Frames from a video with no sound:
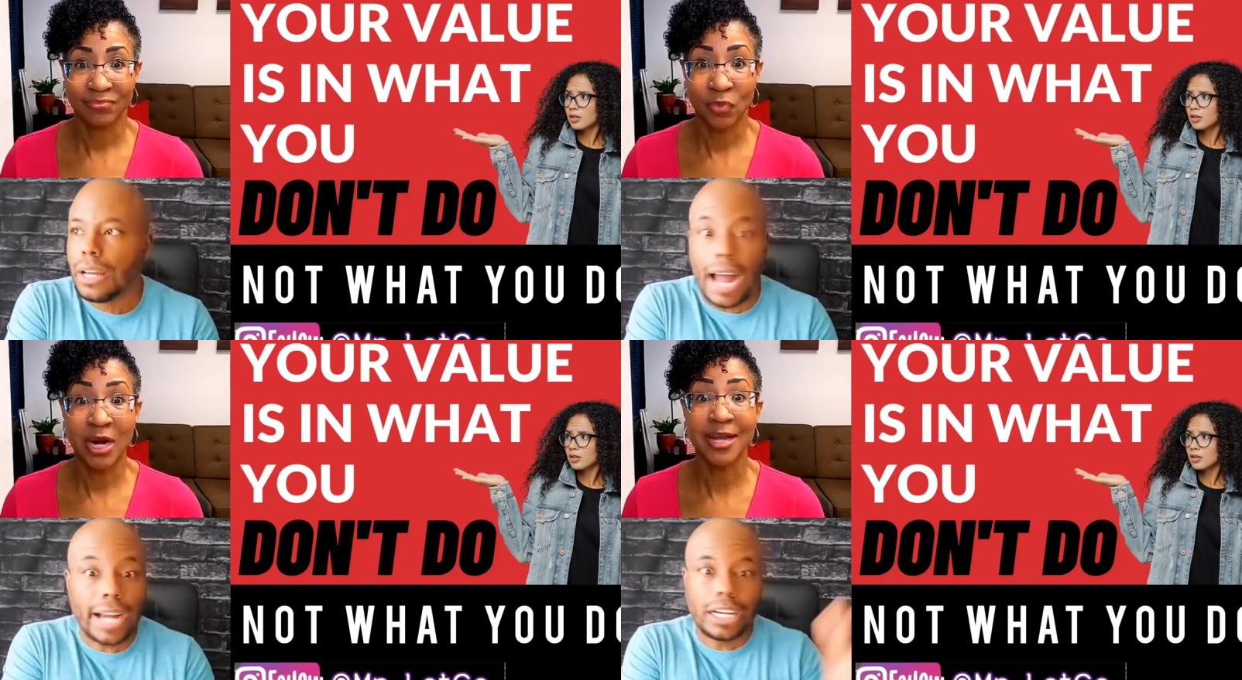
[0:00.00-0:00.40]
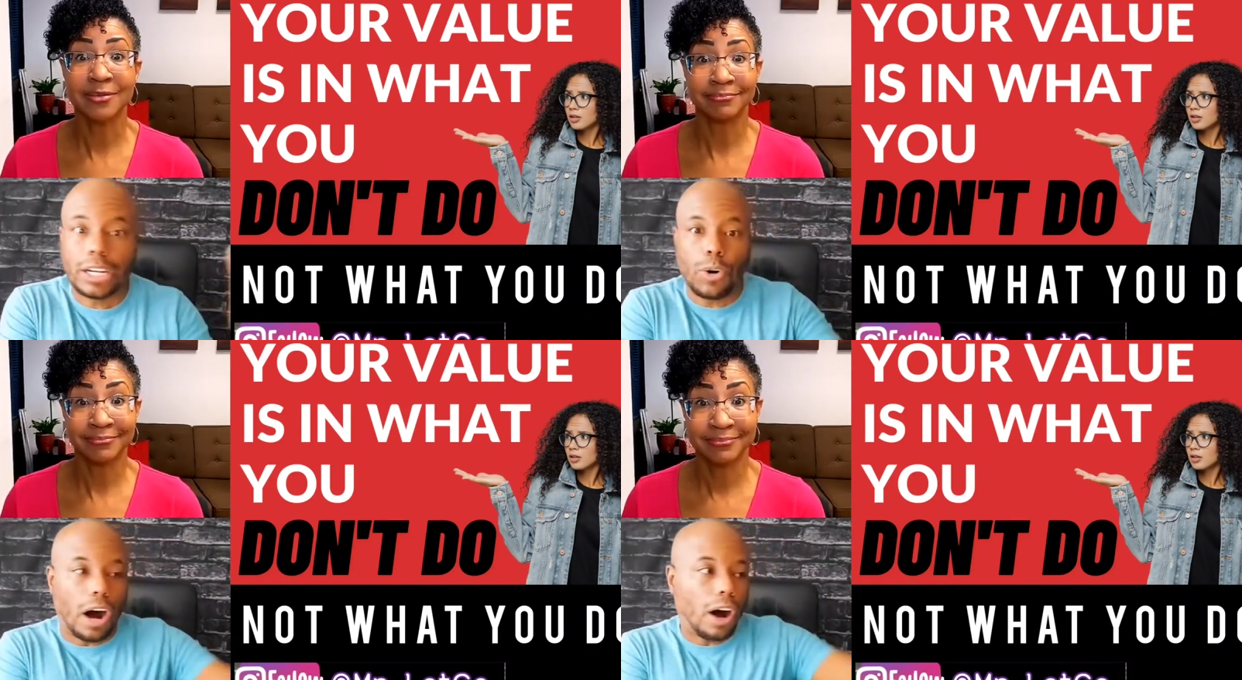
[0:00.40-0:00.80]
Speaker 1: I can
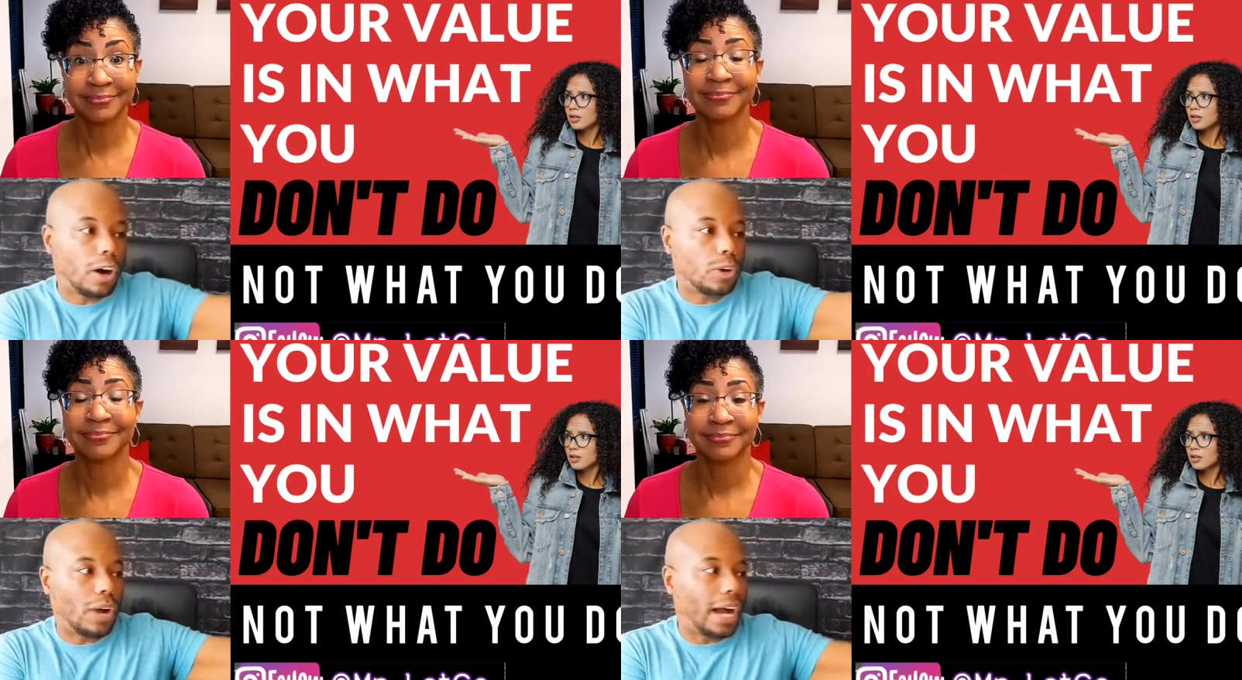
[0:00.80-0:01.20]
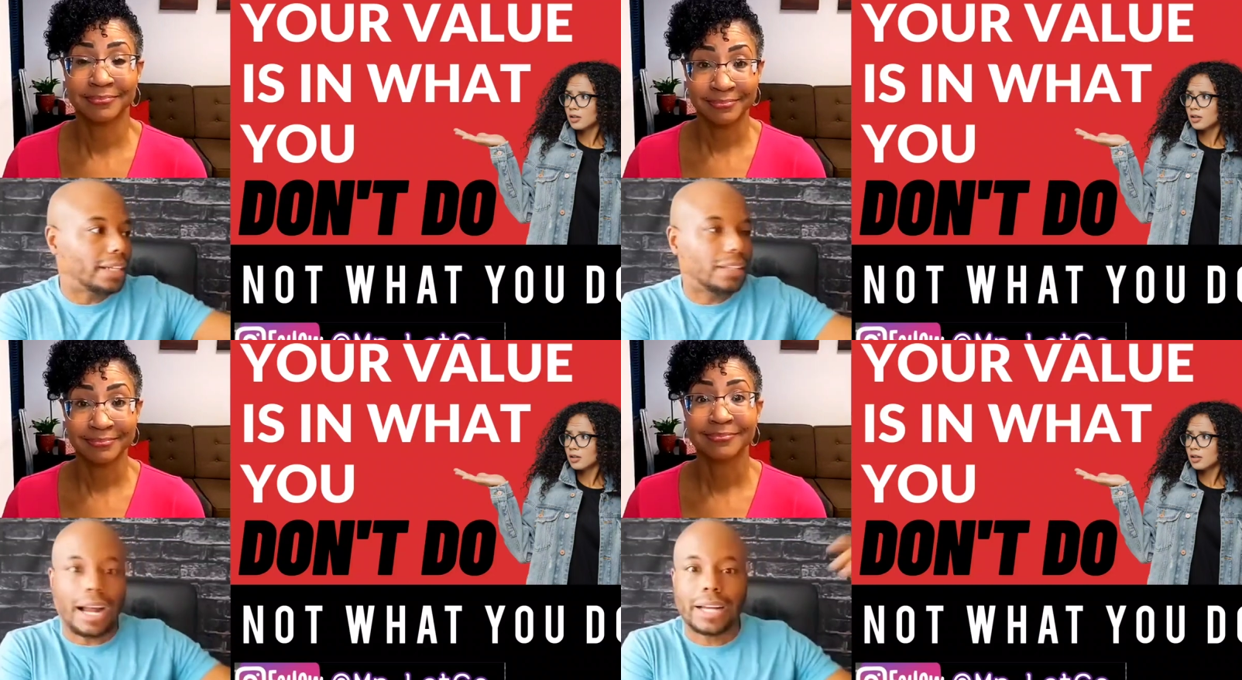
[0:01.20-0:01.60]
go all I
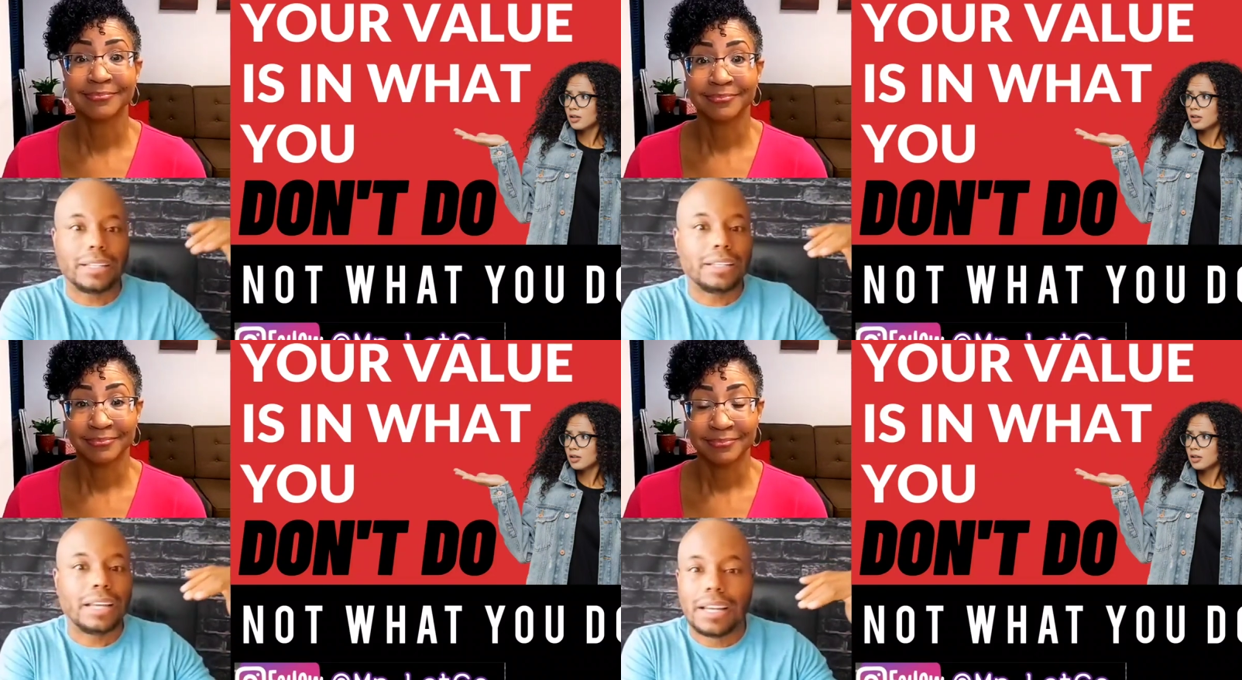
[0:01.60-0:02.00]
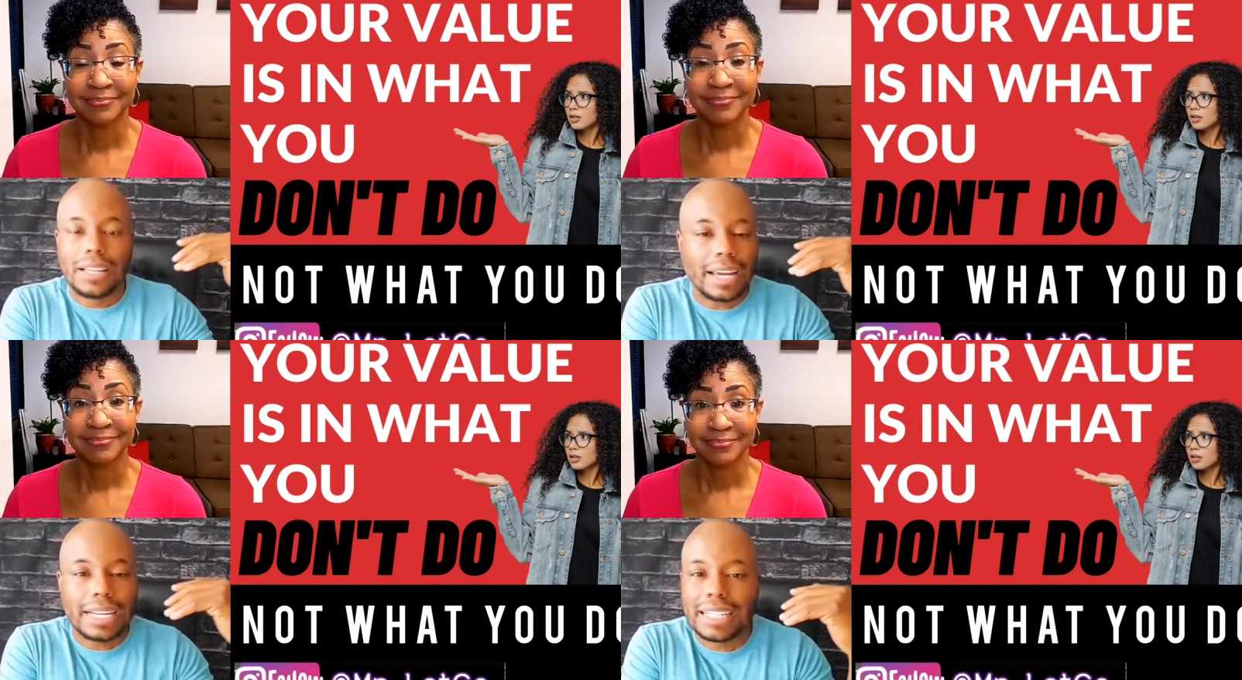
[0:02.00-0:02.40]
can I can
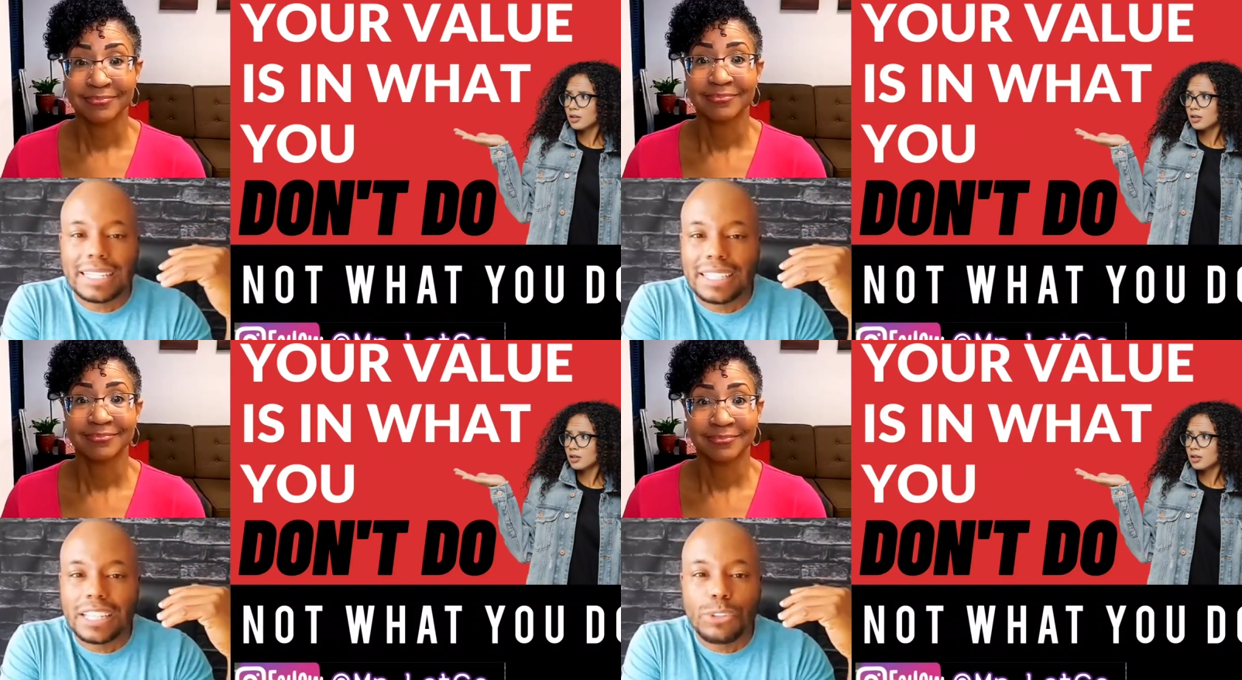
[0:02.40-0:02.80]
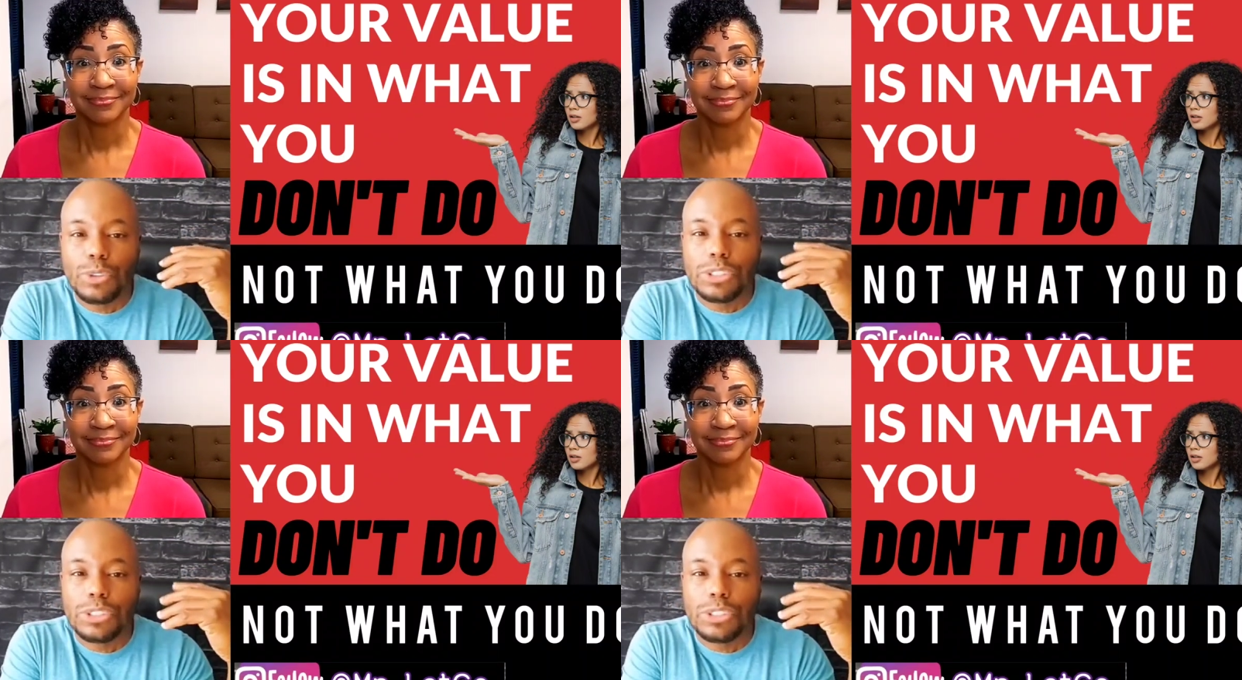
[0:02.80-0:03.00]
like give you